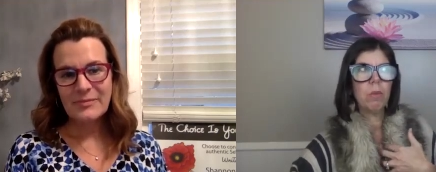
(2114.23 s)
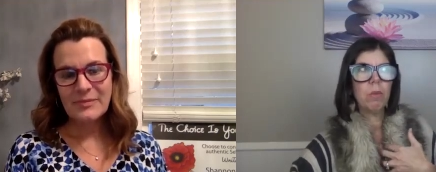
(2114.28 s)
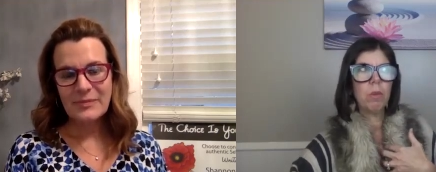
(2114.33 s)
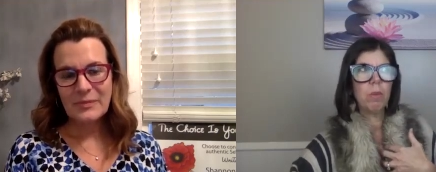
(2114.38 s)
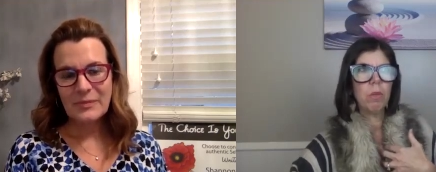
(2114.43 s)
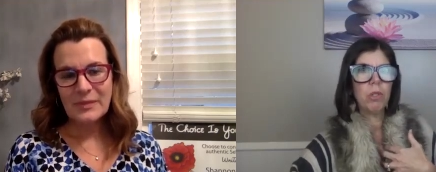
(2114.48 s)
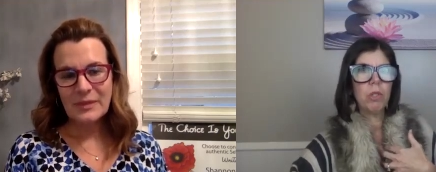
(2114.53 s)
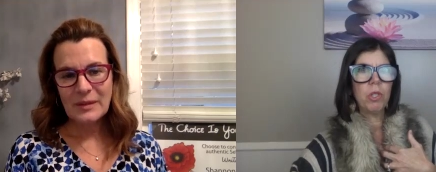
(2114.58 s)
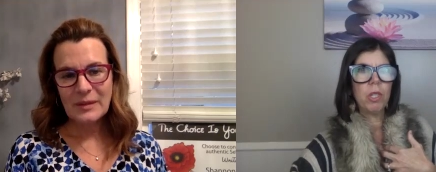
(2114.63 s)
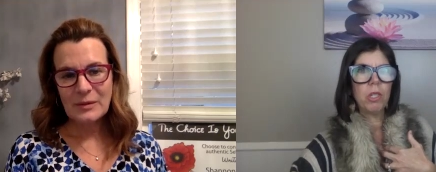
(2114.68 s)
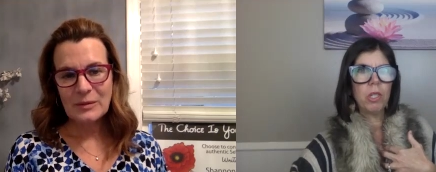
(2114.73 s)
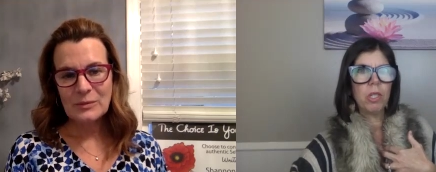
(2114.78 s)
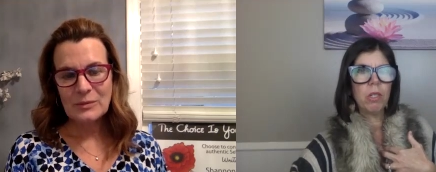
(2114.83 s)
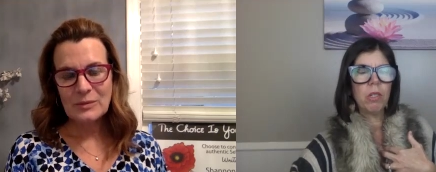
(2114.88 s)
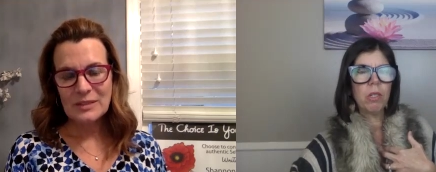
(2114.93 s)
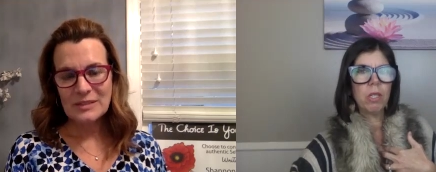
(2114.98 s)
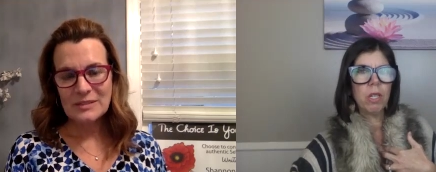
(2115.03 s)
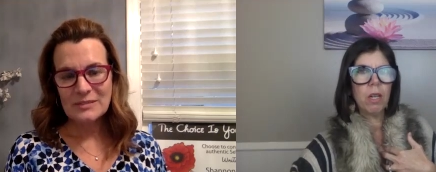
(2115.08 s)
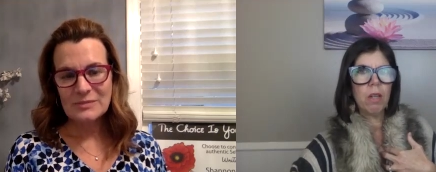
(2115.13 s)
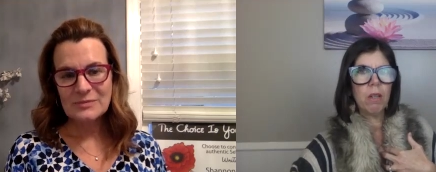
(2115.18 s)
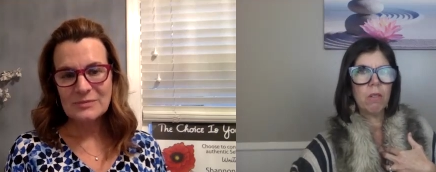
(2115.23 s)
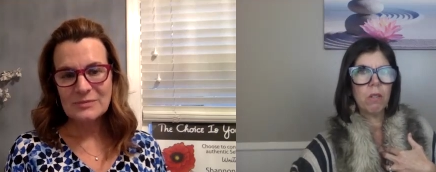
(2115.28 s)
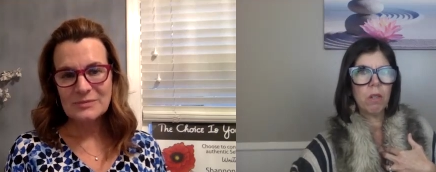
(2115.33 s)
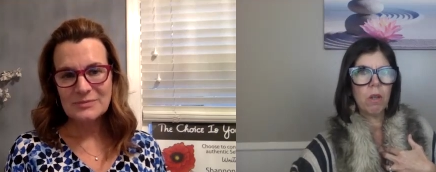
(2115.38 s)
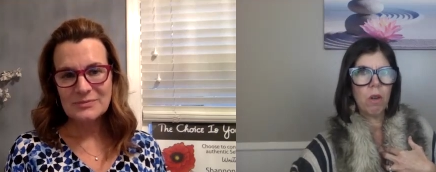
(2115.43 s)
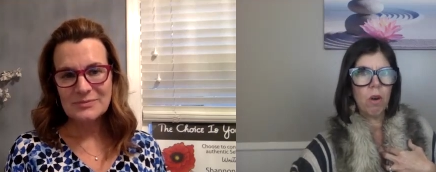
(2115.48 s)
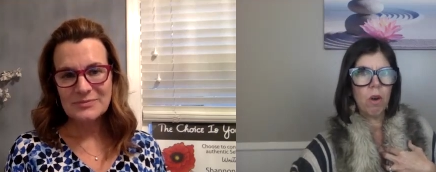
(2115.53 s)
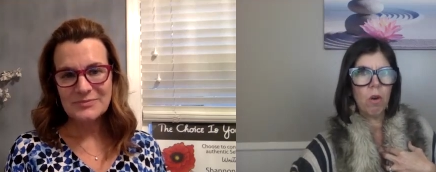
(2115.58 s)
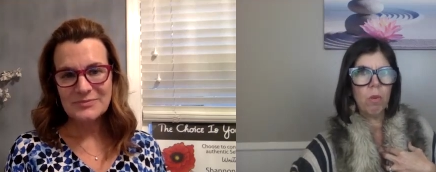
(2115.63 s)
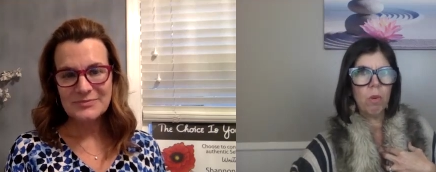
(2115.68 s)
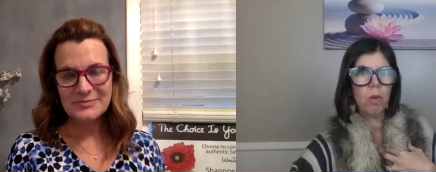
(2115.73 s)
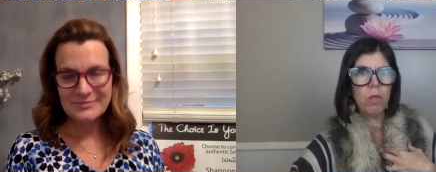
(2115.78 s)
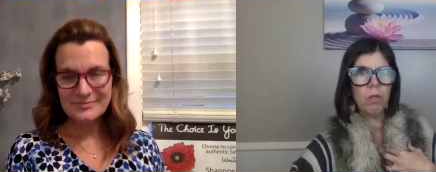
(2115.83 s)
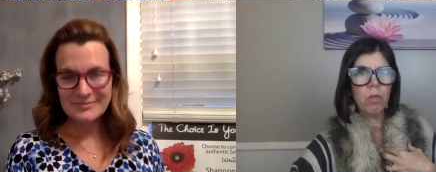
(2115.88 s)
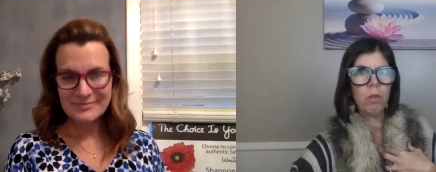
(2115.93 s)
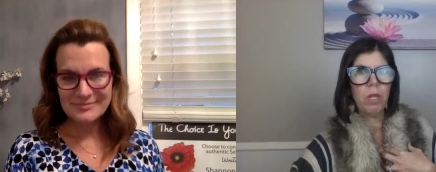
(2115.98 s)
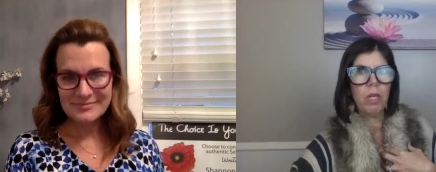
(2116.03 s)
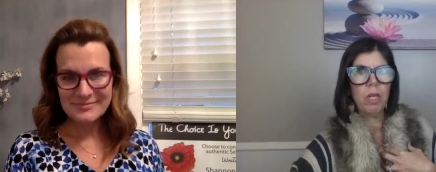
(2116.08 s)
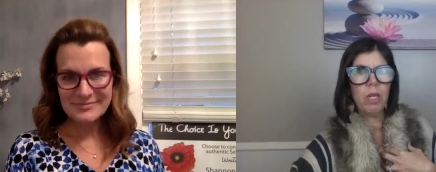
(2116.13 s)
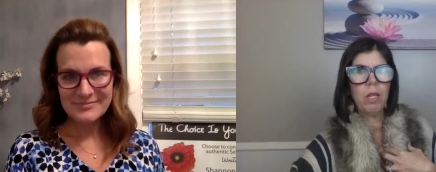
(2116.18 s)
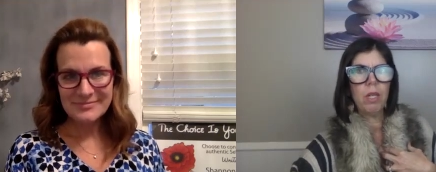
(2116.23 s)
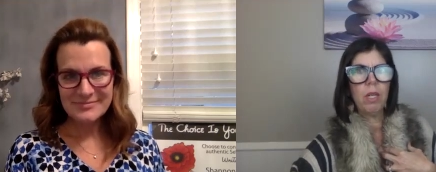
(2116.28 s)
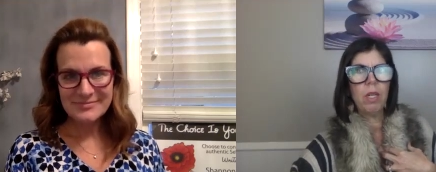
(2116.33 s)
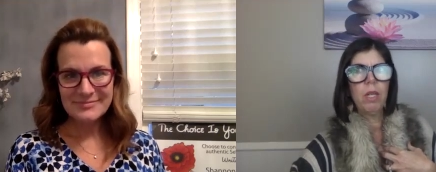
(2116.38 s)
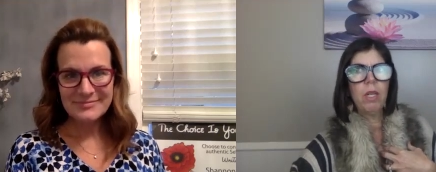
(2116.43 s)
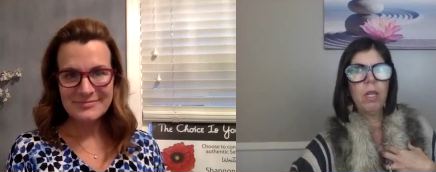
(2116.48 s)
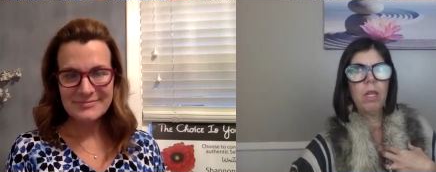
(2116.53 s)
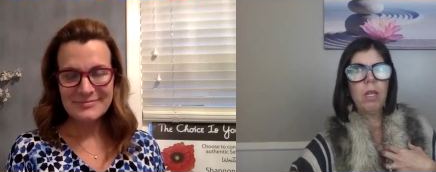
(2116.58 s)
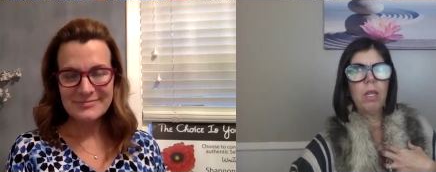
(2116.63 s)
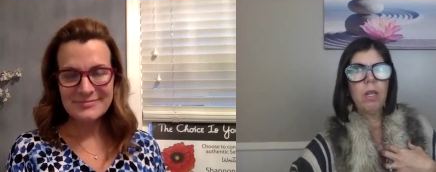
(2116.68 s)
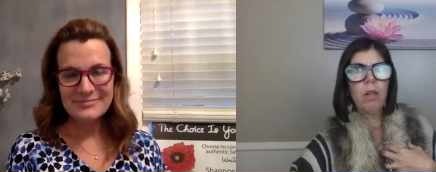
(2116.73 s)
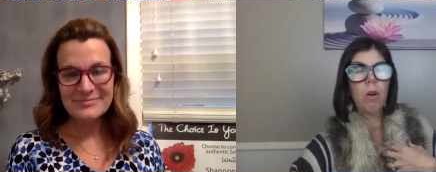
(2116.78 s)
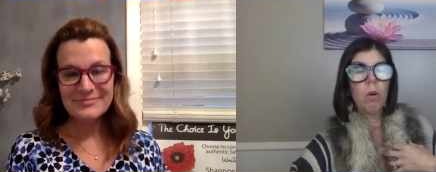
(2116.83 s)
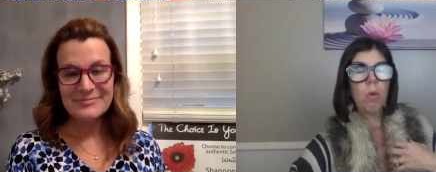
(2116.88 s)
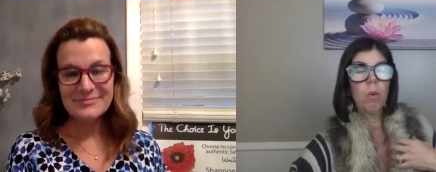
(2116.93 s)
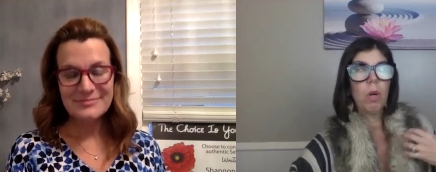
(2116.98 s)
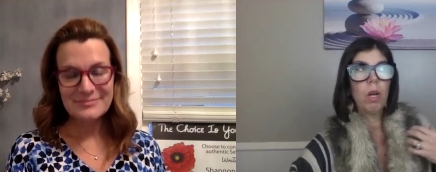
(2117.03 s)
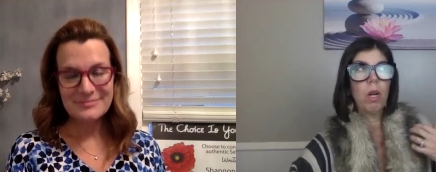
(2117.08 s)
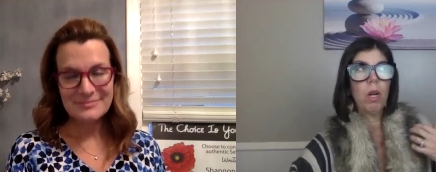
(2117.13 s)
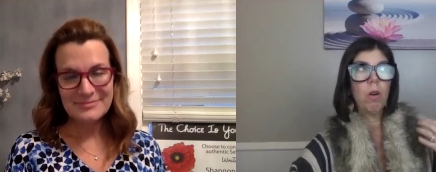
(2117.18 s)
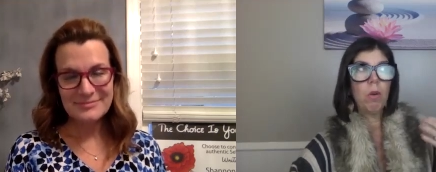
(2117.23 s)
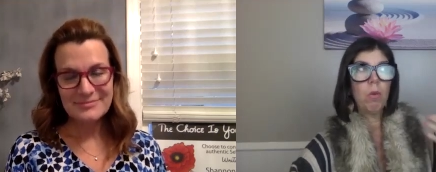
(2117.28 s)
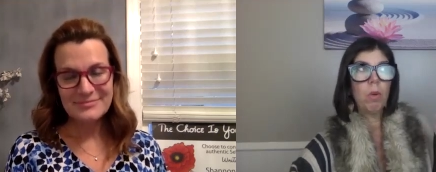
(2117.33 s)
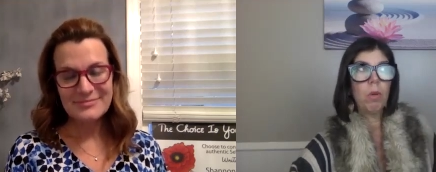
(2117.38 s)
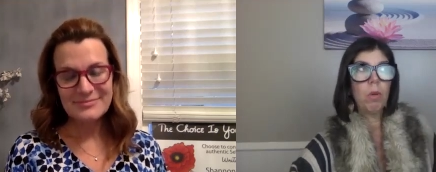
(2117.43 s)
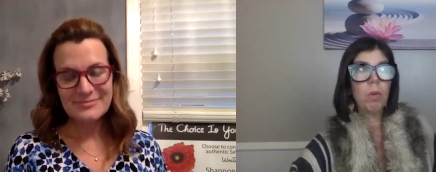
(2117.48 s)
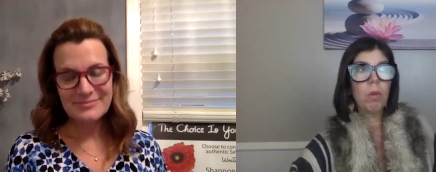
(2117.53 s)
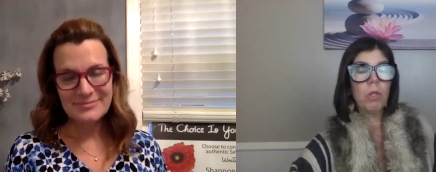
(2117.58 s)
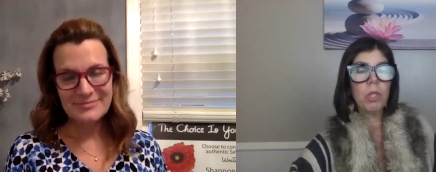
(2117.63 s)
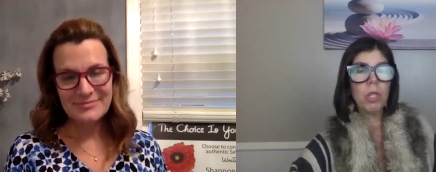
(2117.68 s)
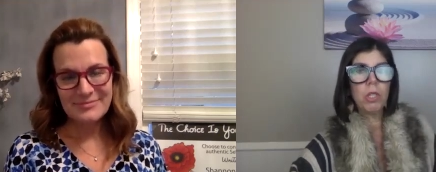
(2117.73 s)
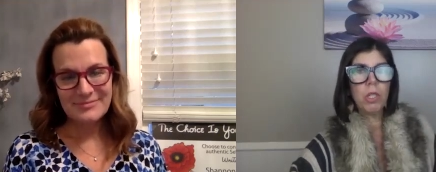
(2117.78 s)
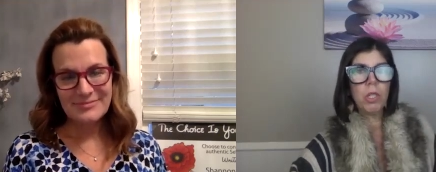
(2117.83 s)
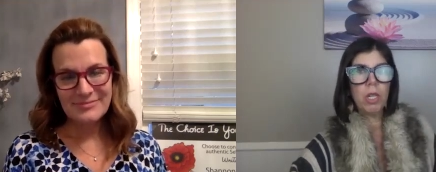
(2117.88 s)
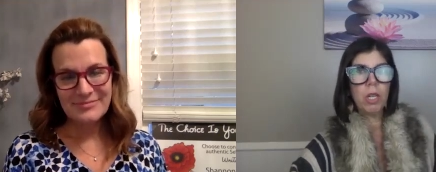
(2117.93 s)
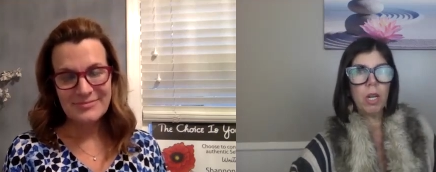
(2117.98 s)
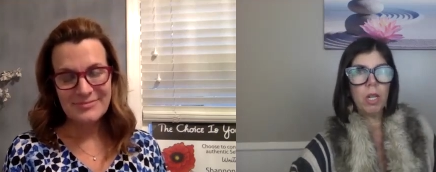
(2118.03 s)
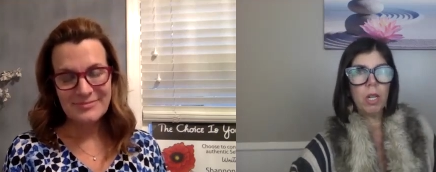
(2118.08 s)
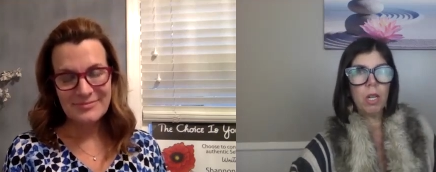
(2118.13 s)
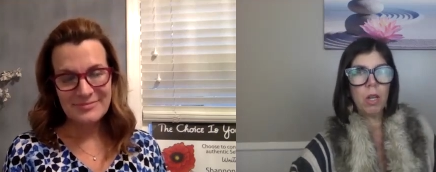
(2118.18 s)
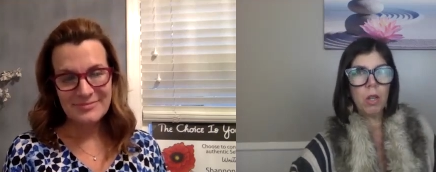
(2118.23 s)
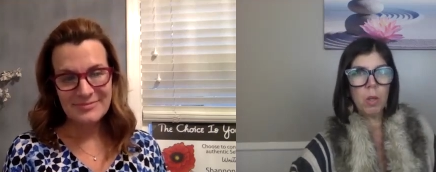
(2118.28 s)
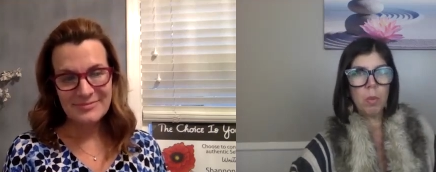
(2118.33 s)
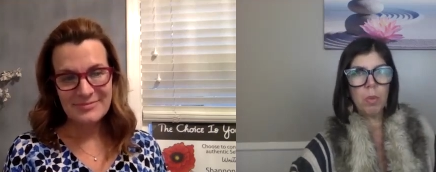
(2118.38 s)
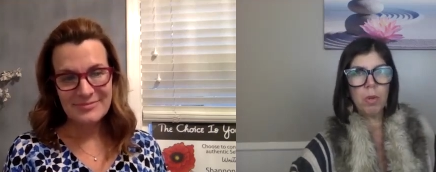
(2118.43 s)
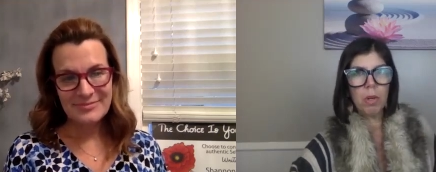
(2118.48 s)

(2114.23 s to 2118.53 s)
Speaker 1: when we're judging ourselves all we're doing or or when we're judging another